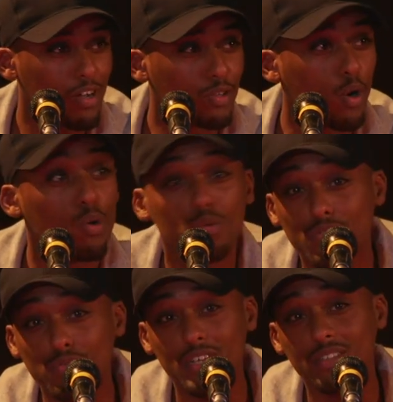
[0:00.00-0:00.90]
And the only
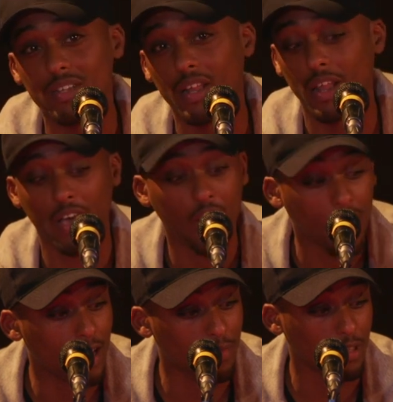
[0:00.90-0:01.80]
reason that they
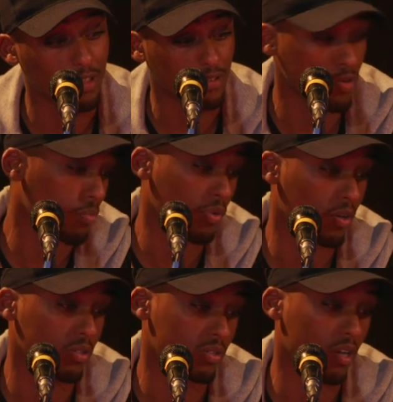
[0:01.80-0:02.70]
hired me is not because